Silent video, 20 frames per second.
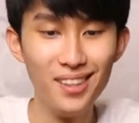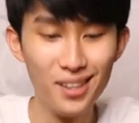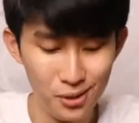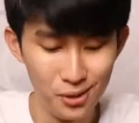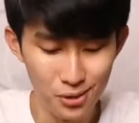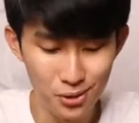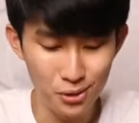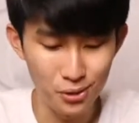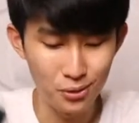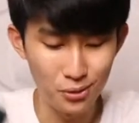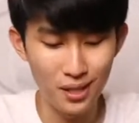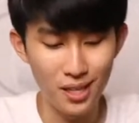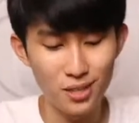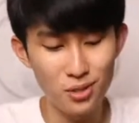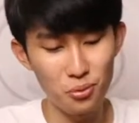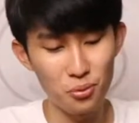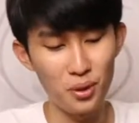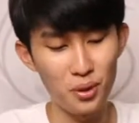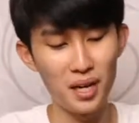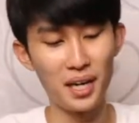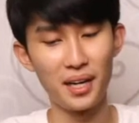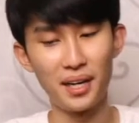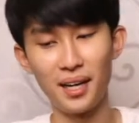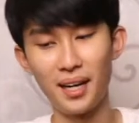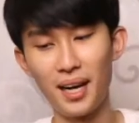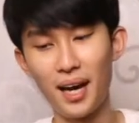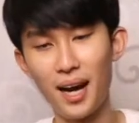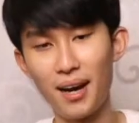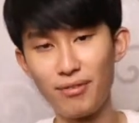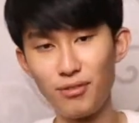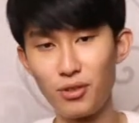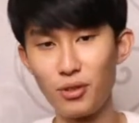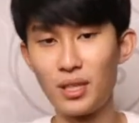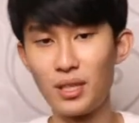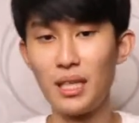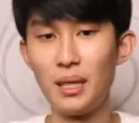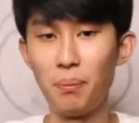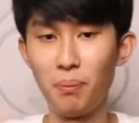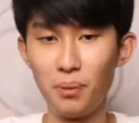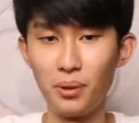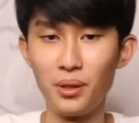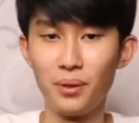So that's why I have to keep